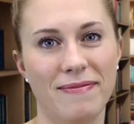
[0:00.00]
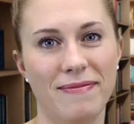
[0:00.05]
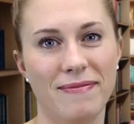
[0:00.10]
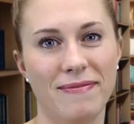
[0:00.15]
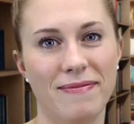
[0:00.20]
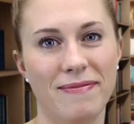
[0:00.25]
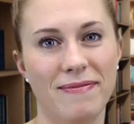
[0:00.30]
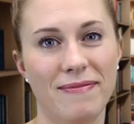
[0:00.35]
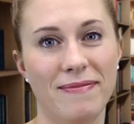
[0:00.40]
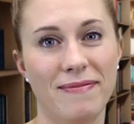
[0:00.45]

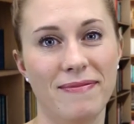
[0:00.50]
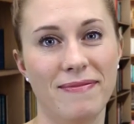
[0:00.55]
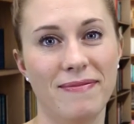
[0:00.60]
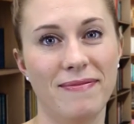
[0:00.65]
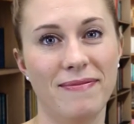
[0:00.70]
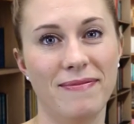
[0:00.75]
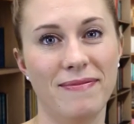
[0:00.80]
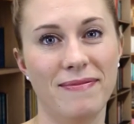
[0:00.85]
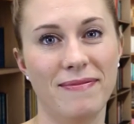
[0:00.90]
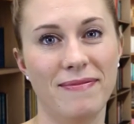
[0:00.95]

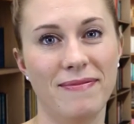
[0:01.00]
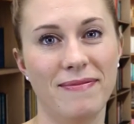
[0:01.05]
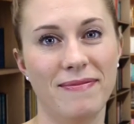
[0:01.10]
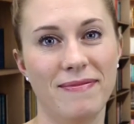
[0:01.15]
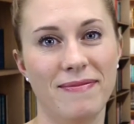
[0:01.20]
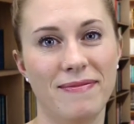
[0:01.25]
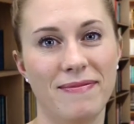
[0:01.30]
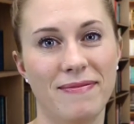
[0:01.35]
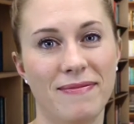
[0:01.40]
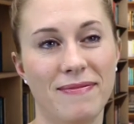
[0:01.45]

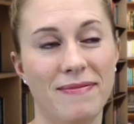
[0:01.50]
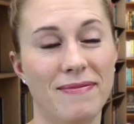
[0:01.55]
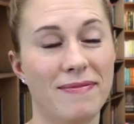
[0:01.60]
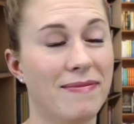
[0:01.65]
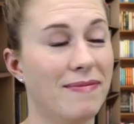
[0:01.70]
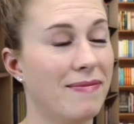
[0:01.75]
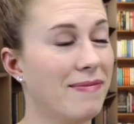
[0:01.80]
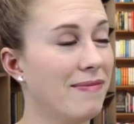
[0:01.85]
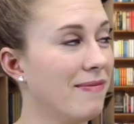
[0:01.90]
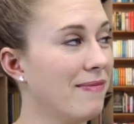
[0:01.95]

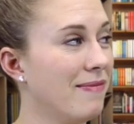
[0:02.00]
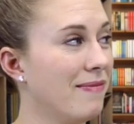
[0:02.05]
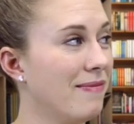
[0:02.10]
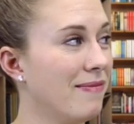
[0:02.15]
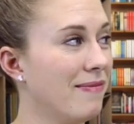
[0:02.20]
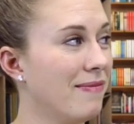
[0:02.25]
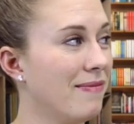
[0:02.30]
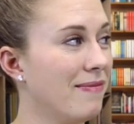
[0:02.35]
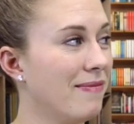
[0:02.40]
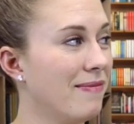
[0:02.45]

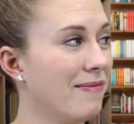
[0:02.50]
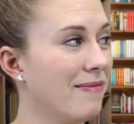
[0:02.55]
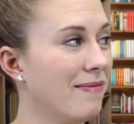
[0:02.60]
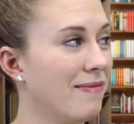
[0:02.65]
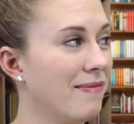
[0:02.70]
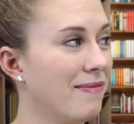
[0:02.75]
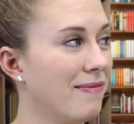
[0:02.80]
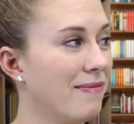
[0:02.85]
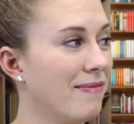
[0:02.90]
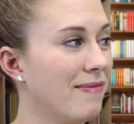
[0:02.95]

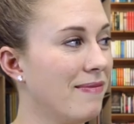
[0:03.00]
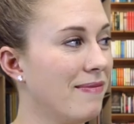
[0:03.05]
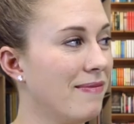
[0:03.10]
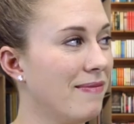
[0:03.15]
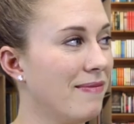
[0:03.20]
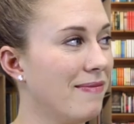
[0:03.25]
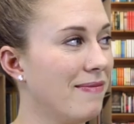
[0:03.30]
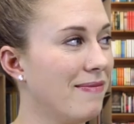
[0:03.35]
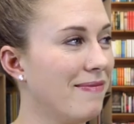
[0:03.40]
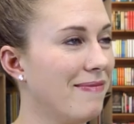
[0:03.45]

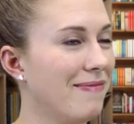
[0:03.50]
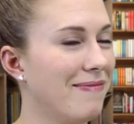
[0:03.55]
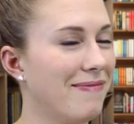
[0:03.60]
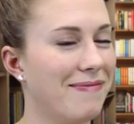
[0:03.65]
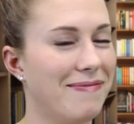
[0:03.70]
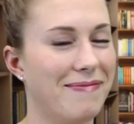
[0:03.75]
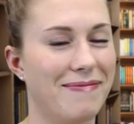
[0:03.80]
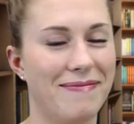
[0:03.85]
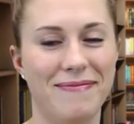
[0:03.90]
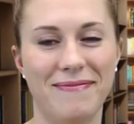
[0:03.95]

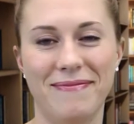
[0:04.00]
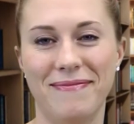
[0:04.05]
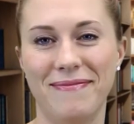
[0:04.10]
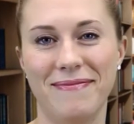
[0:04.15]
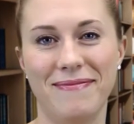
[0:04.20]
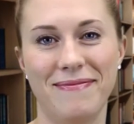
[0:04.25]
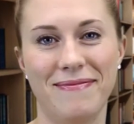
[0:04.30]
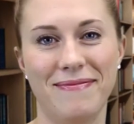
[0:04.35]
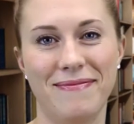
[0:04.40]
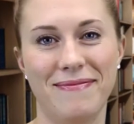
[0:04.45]

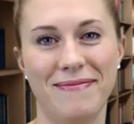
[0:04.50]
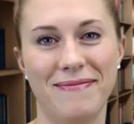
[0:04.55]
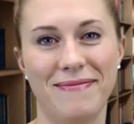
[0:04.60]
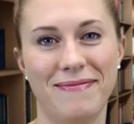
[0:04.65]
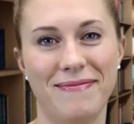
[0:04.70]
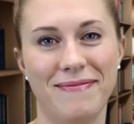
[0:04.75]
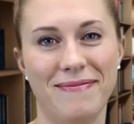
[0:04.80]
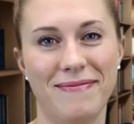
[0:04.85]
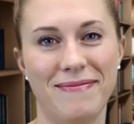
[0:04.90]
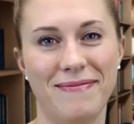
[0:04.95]

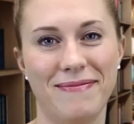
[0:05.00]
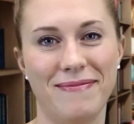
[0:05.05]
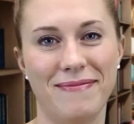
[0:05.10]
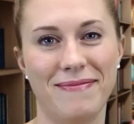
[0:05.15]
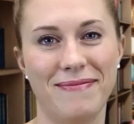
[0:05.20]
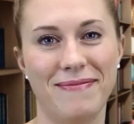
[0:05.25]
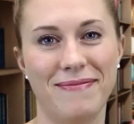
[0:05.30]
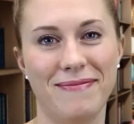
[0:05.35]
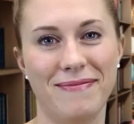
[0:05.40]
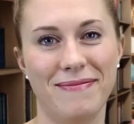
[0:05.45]

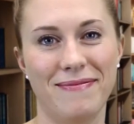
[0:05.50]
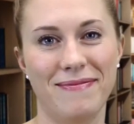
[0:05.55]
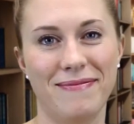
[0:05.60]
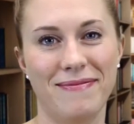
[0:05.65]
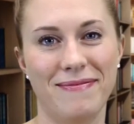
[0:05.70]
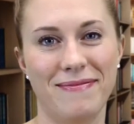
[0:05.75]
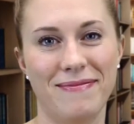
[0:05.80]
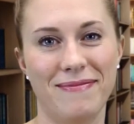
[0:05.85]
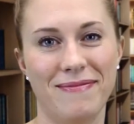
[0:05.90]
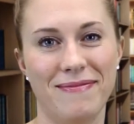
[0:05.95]

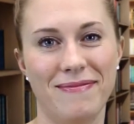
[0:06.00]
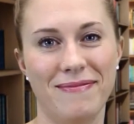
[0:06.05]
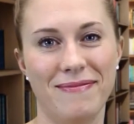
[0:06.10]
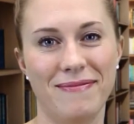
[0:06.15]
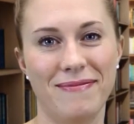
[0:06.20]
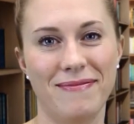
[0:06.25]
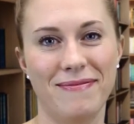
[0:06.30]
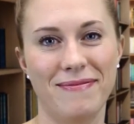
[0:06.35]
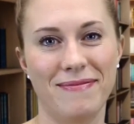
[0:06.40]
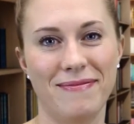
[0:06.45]

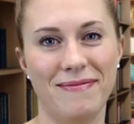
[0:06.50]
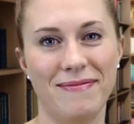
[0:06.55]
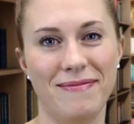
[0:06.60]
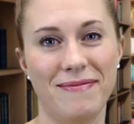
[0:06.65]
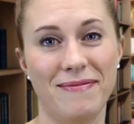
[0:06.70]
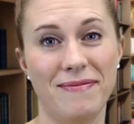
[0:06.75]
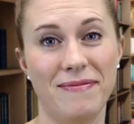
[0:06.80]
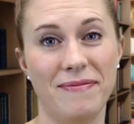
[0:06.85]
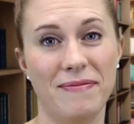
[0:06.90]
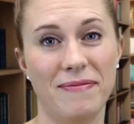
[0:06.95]

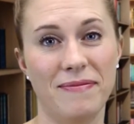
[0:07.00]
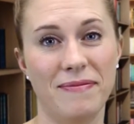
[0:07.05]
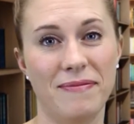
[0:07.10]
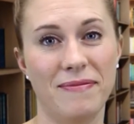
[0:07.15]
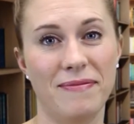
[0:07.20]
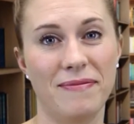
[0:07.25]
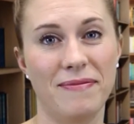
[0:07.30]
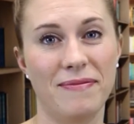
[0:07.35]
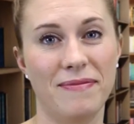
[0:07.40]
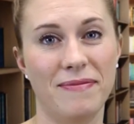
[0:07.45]

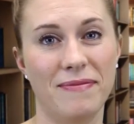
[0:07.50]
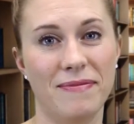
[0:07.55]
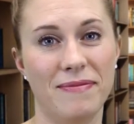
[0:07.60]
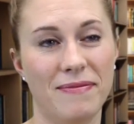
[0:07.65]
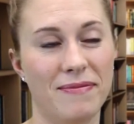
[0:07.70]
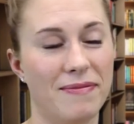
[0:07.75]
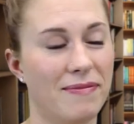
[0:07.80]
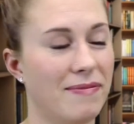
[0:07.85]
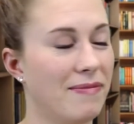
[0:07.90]
[no speech]